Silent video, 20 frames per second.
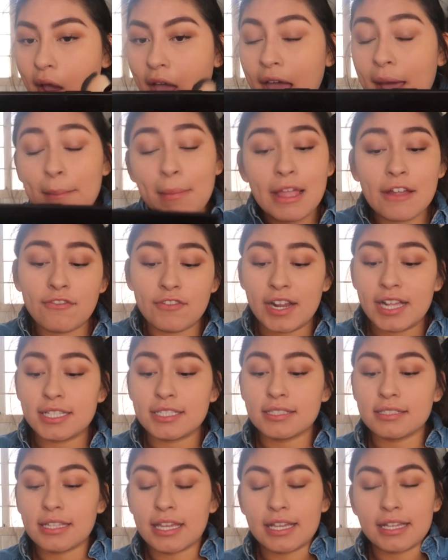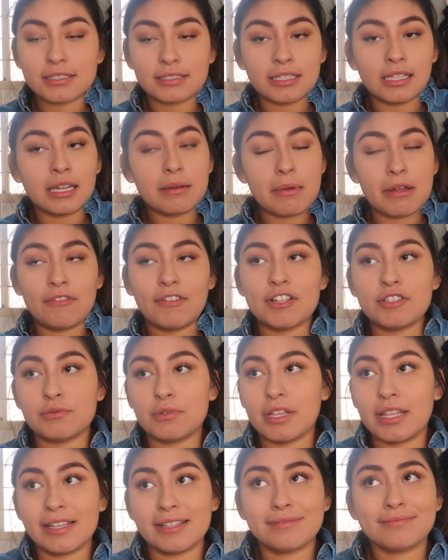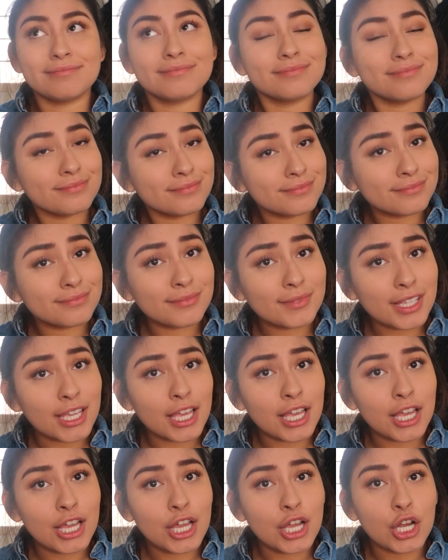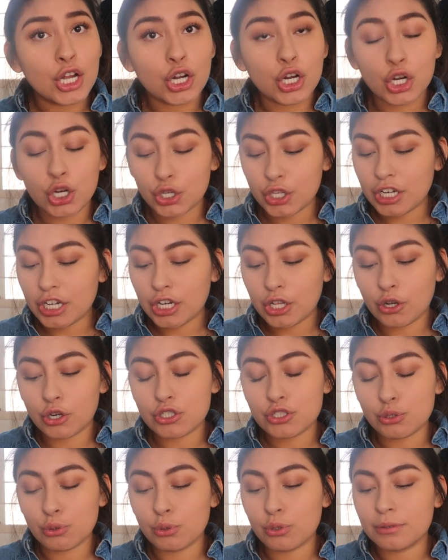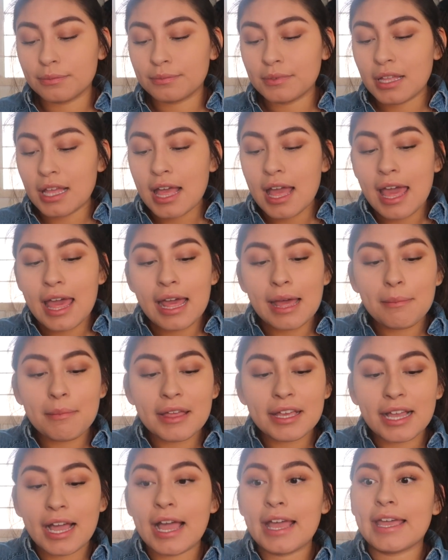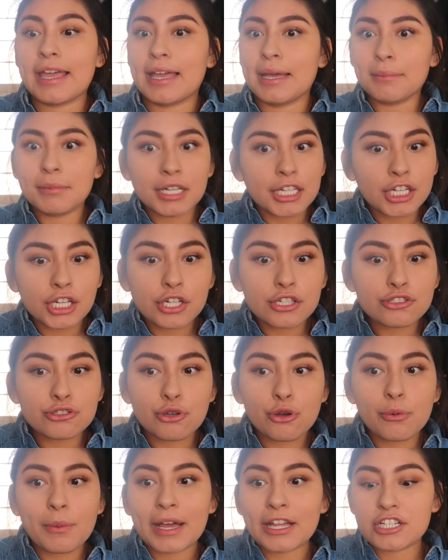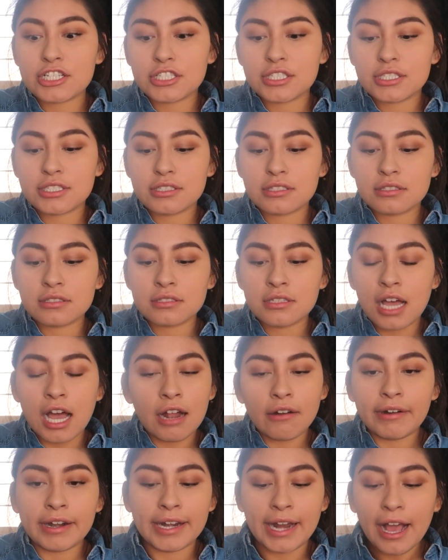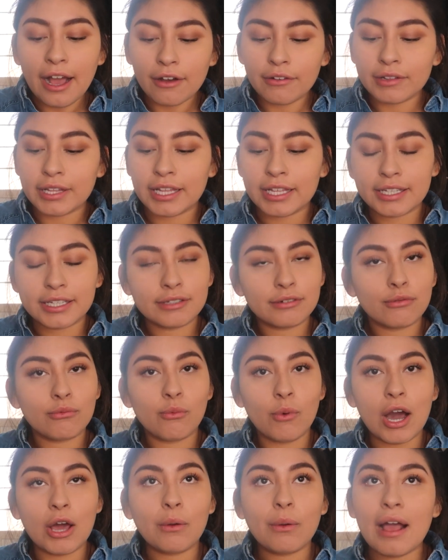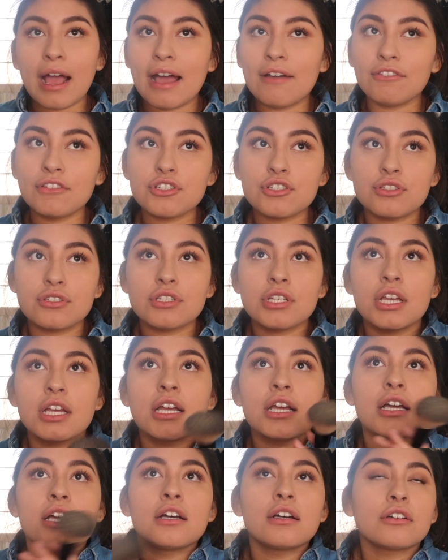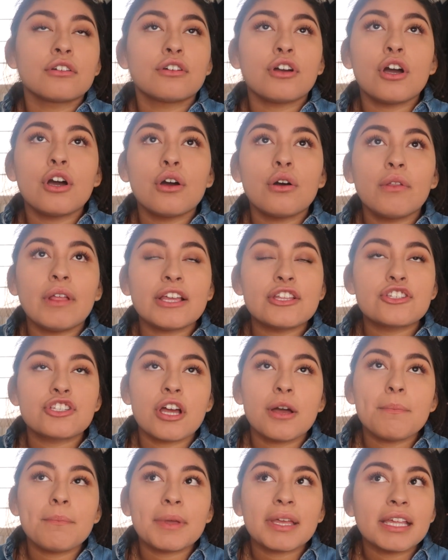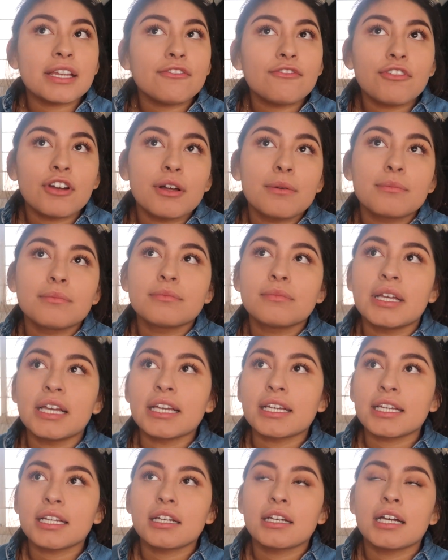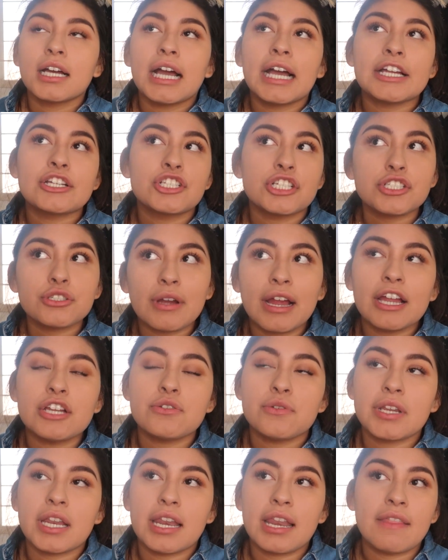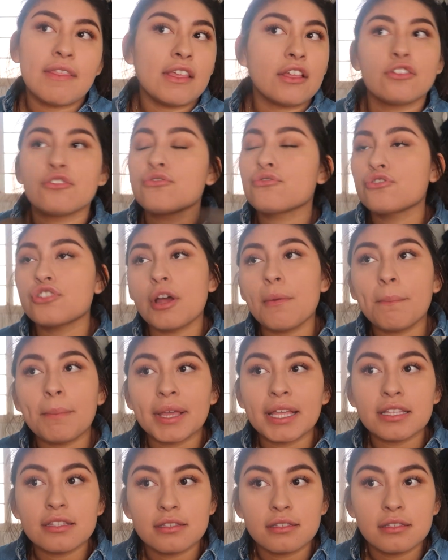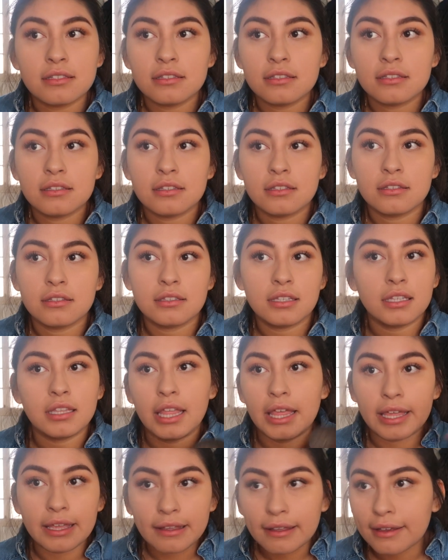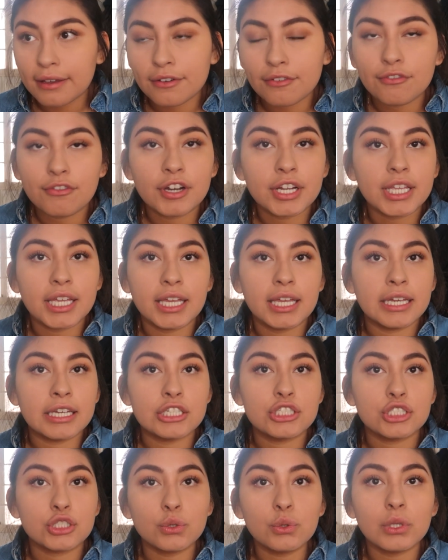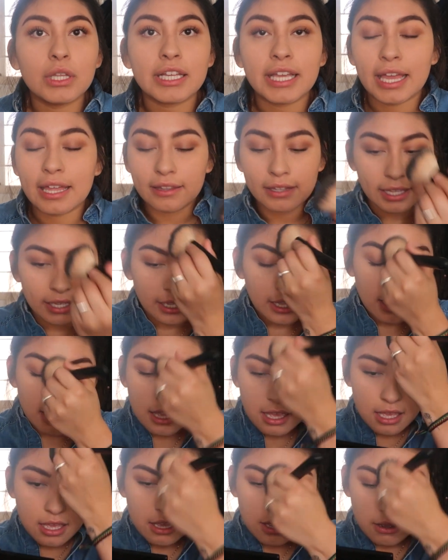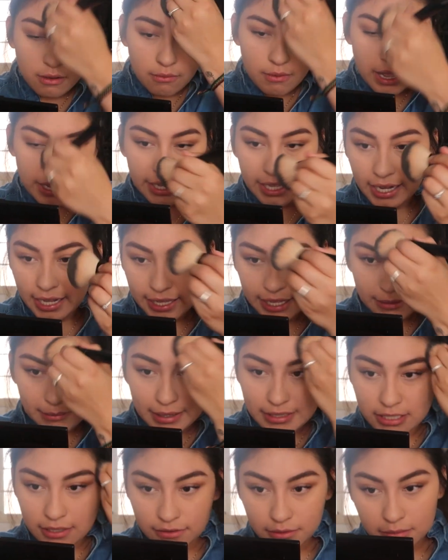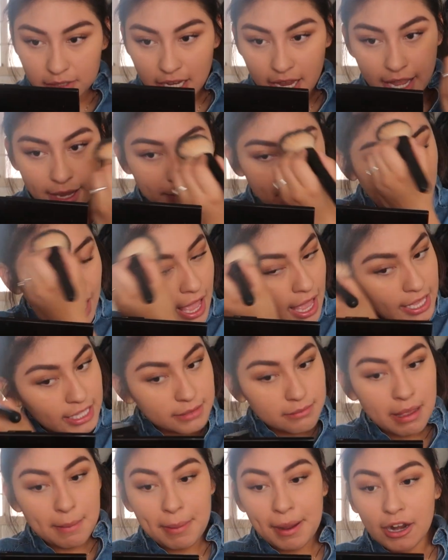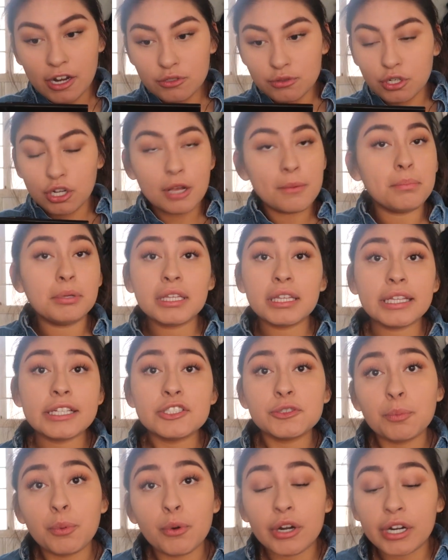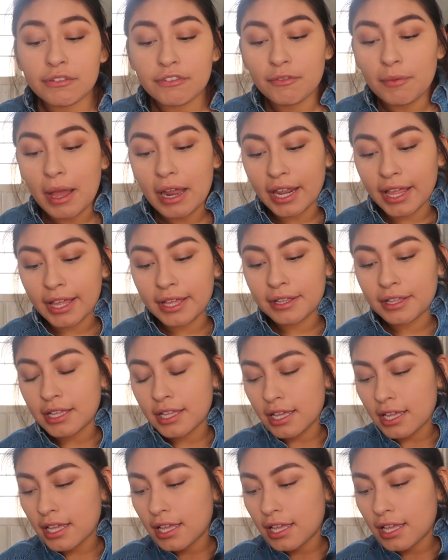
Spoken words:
and my friends, like, a lot of my friends were like, girl, you need to go to school. I'm like, I am gonna go to school, but just not right now. Like, why do I have to go, like, jump in from, like, I just graduated and then jump in to, like, freaking school again? Like, why can't I give myself some time? And my parents were completely supportive about it.